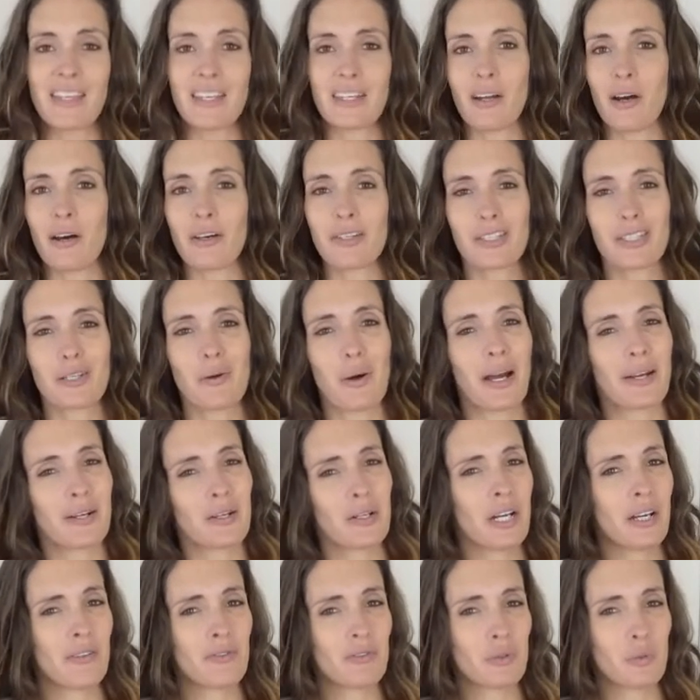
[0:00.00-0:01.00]
and then also I
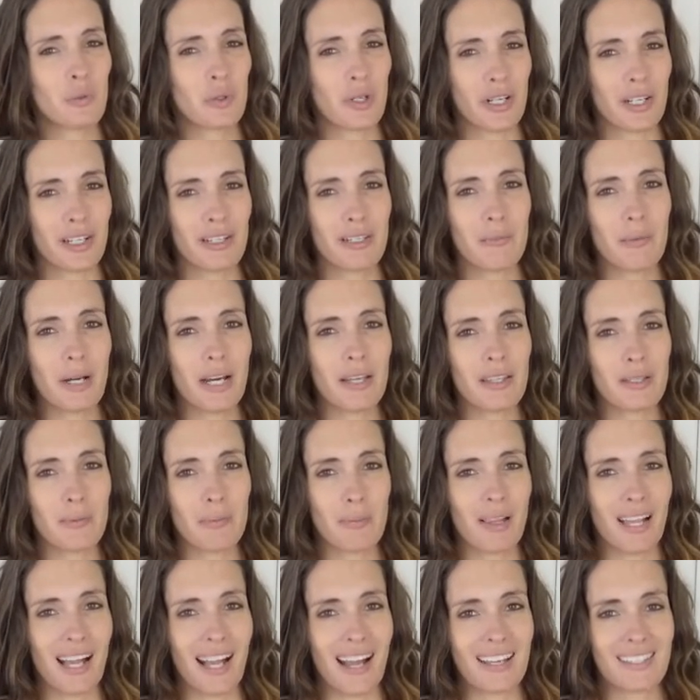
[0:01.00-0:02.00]
don't have to worry about
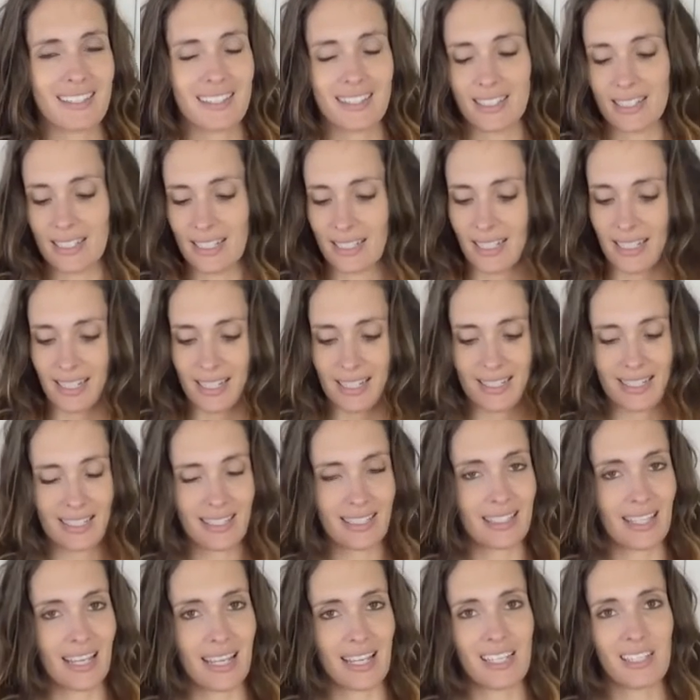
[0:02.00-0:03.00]
the plastic getting
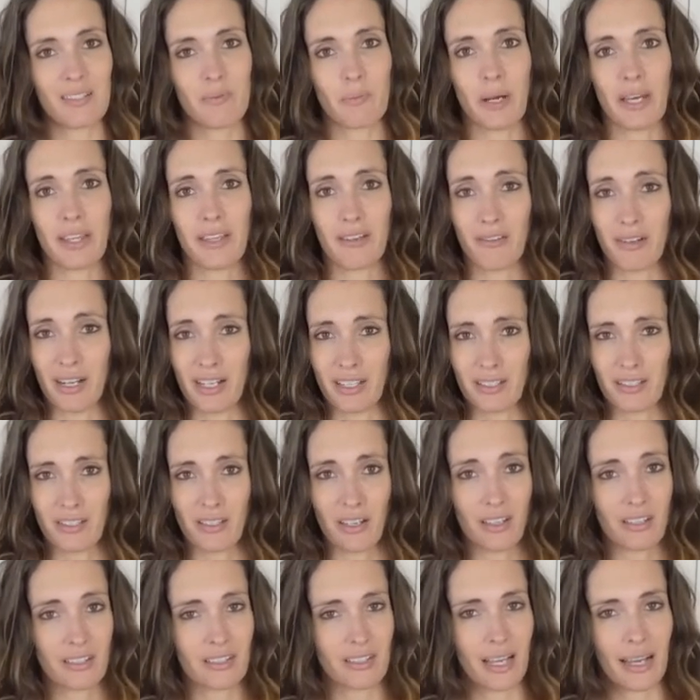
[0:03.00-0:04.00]
stained by the red
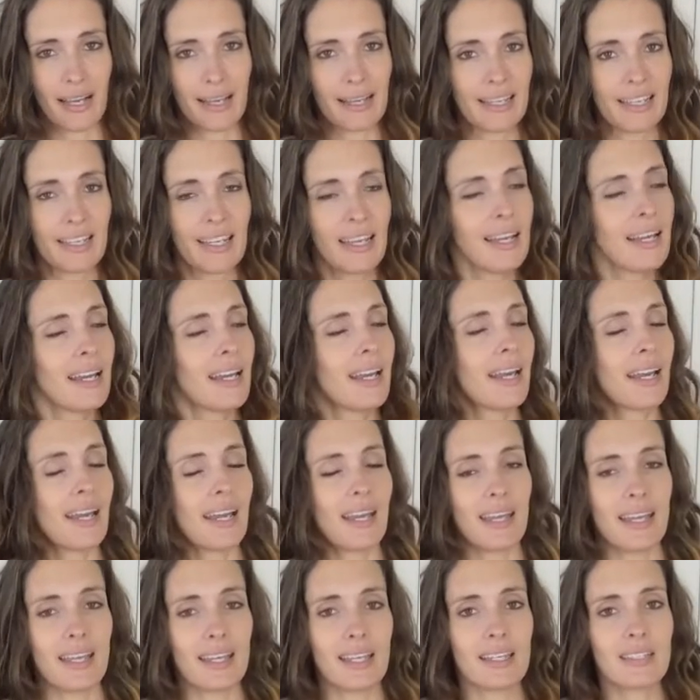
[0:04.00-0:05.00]
sauce. I
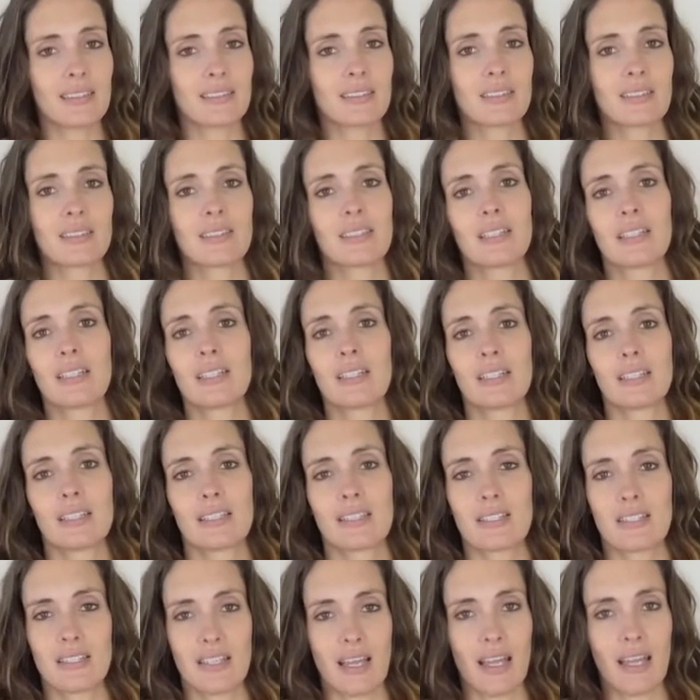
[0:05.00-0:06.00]
hate
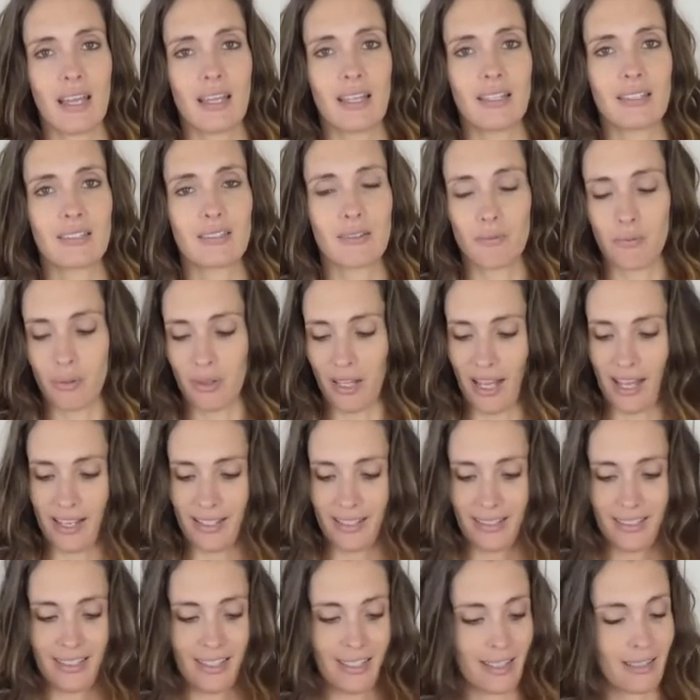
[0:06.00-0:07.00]
stained
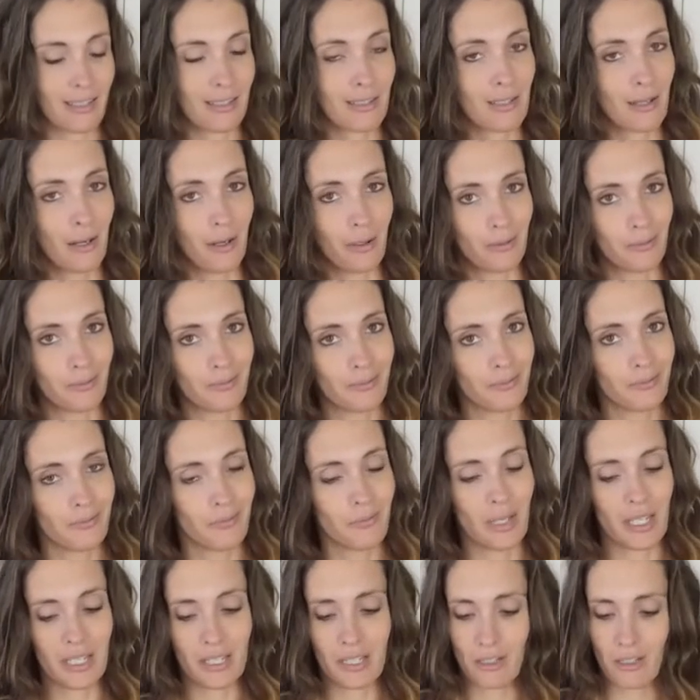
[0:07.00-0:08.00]
plastic. So
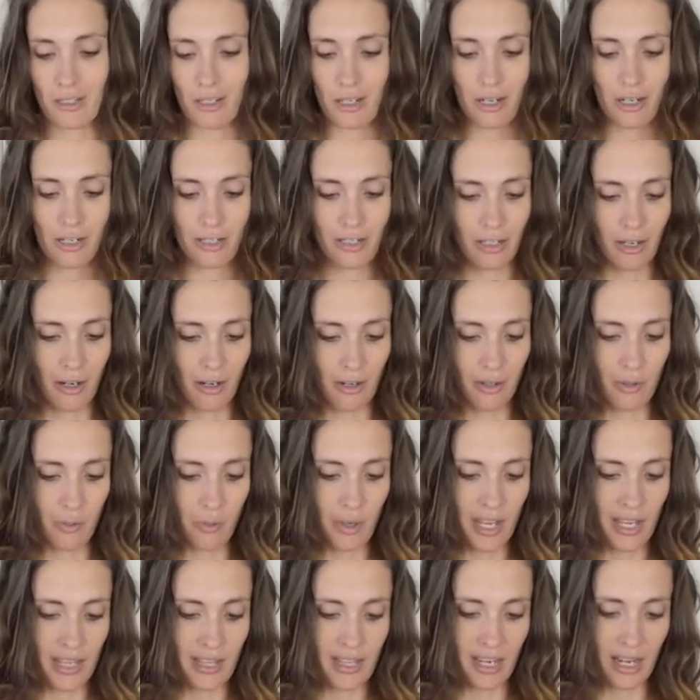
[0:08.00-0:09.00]
mason jars are the
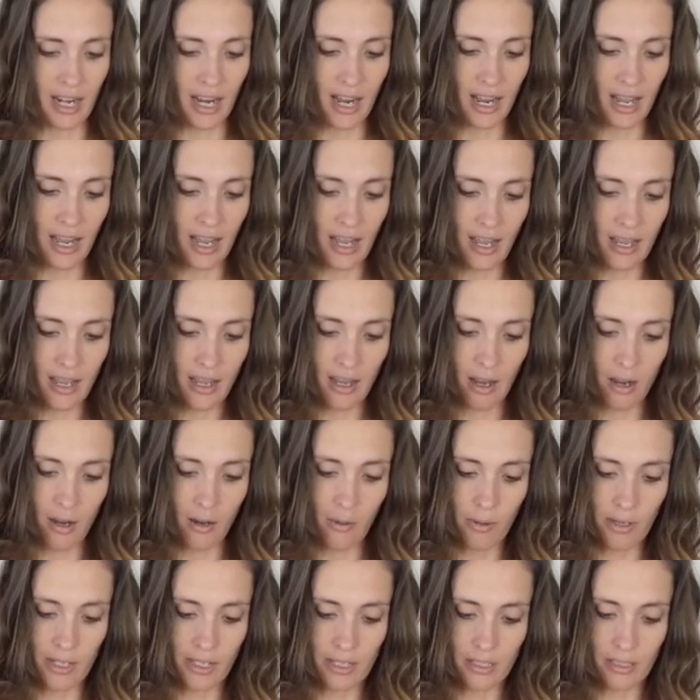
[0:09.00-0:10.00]
way that I
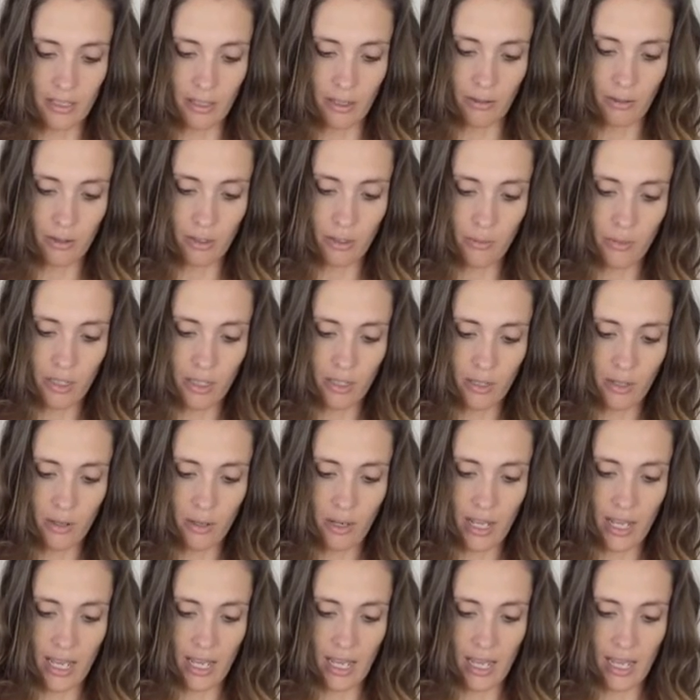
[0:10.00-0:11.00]
always go. So I'm going to
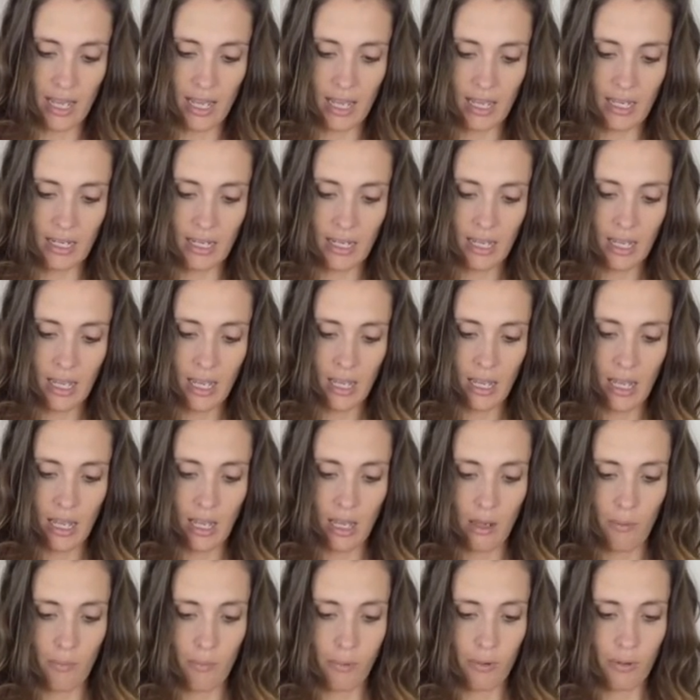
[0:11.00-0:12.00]
go ahead
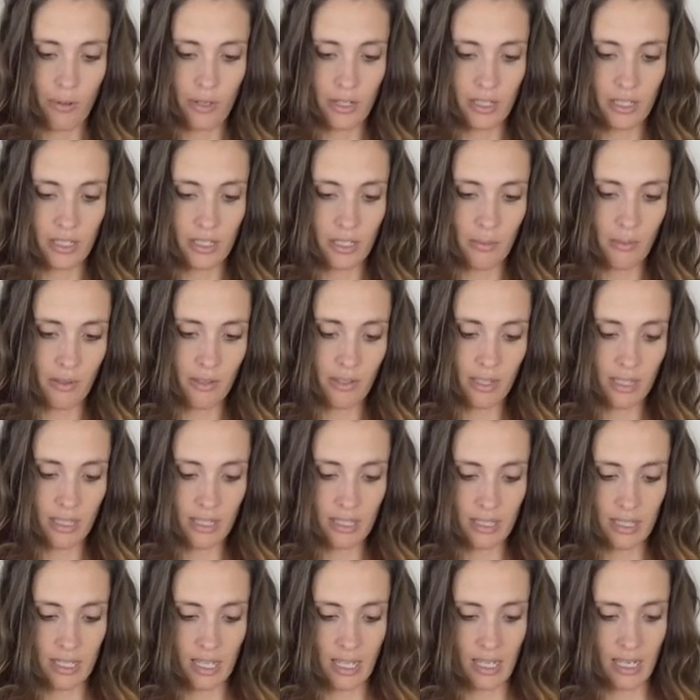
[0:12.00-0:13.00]
and pour some of
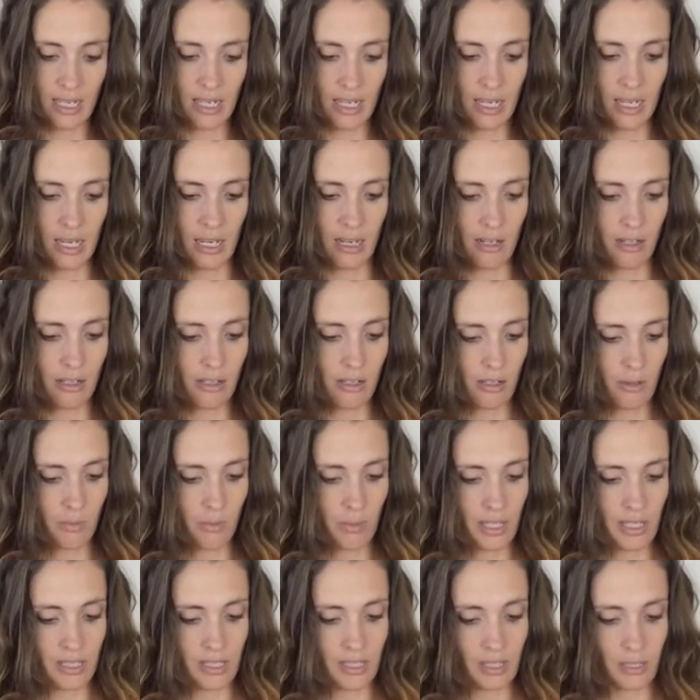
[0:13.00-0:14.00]
this in here. You
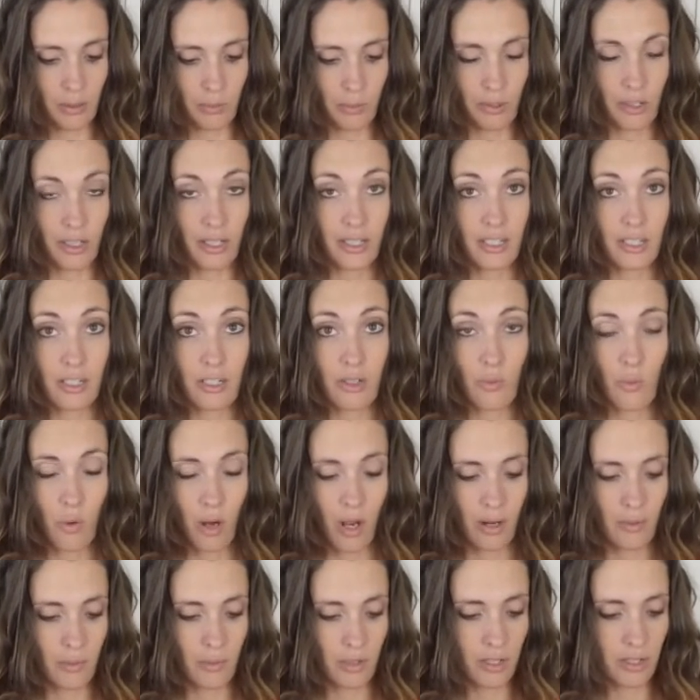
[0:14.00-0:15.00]
can be as liberal as you
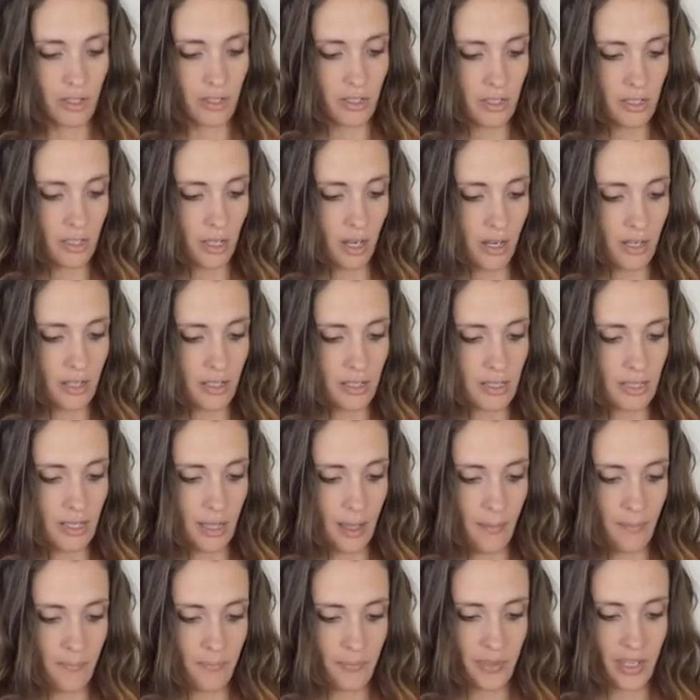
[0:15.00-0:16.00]
want with your
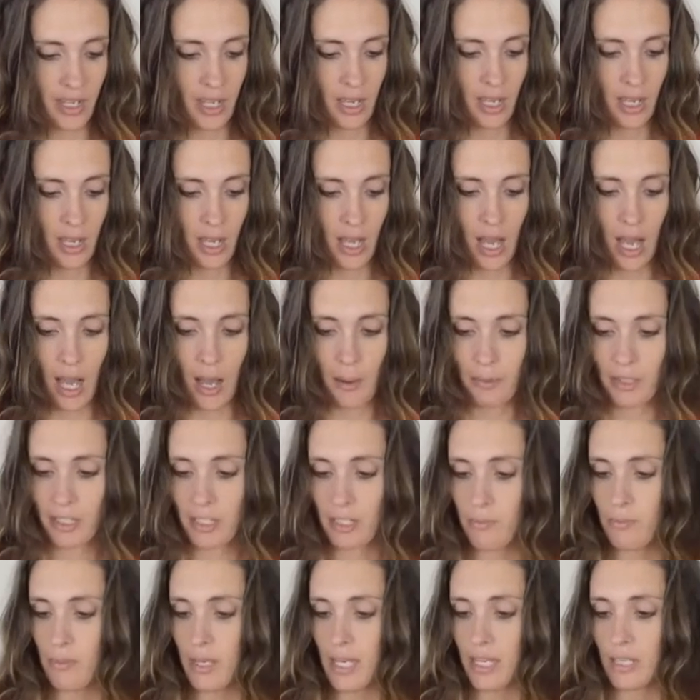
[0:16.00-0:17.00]
sauce. I'm
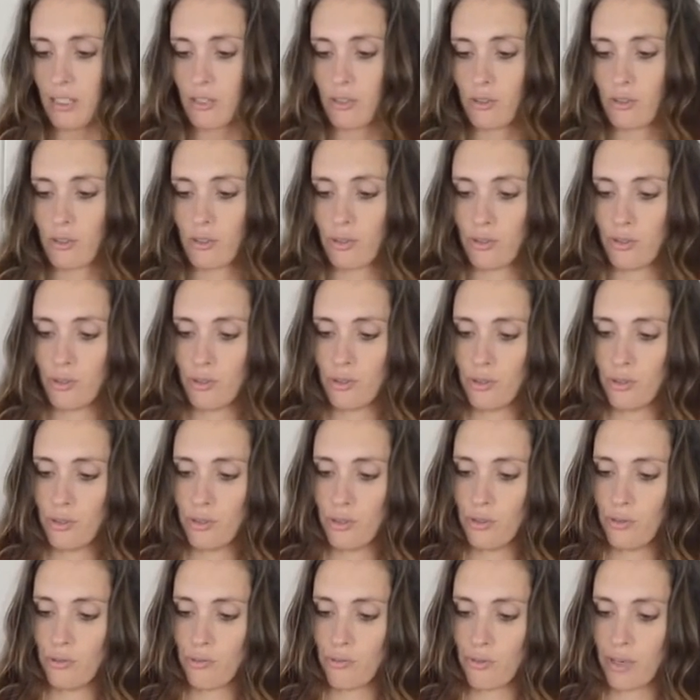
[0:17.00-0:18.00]
going to make
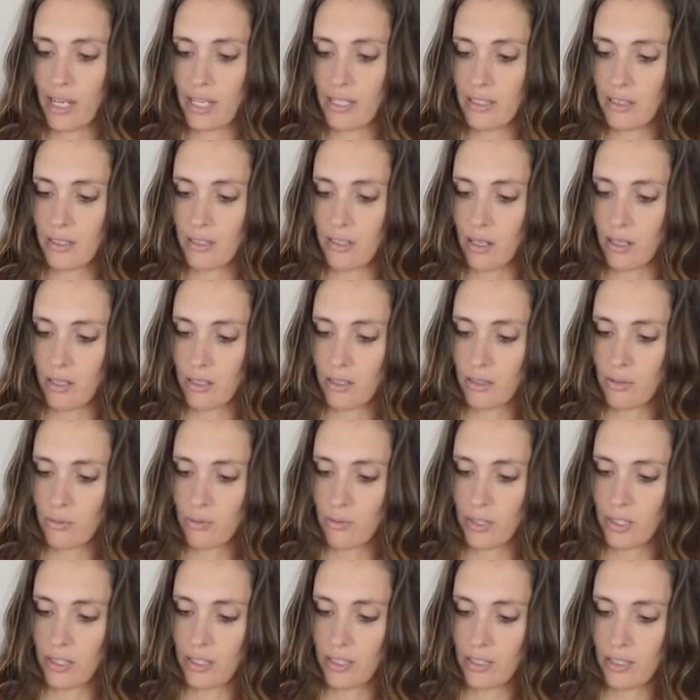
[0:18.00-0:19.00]
2 red
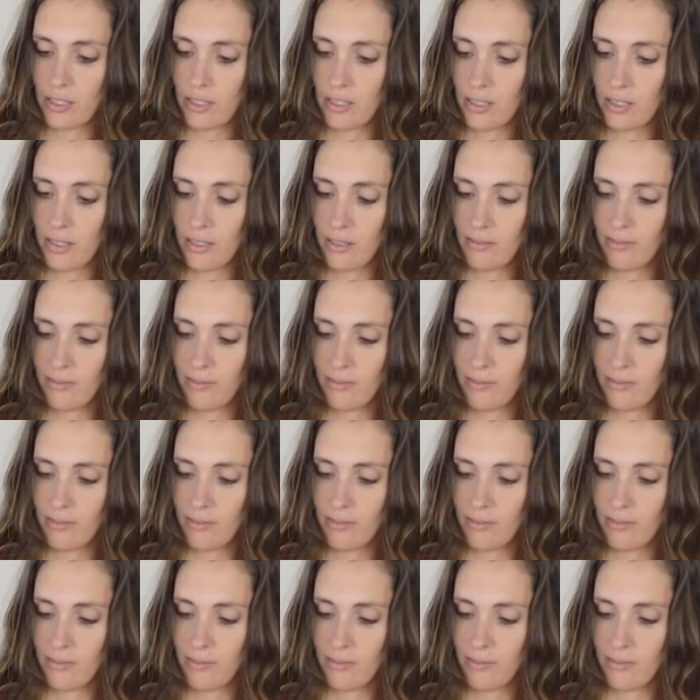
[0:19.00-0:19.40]
sauce ones.